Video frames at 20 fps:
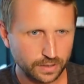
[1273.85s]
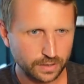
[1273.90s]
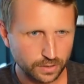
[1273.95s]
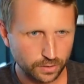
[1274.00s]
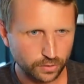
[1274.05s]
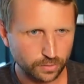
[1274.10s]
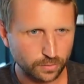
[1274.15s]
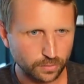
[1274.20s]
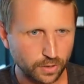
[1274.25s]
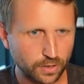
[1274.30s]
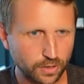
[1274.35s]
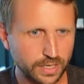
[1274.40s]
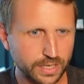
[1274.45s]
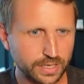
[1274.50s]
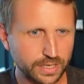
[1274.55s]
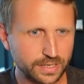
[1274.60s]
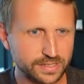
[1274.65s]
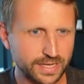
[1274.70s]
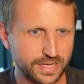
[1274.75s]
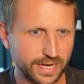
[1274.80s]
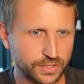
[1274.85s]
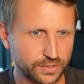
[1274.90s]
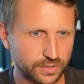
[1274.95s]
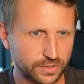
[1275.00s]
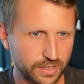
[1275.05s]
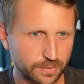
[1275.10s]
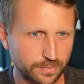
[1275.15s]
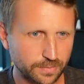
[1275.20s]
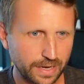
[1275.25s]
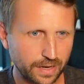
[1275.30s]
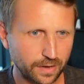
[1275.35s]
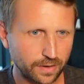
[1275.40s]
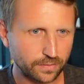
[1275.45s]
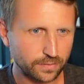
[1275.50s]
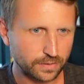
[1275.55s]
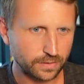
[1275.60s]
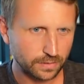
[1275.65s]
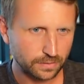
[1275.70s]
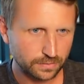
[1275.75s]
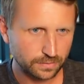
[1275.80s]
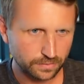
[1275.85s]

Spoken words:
go-to-market is actually about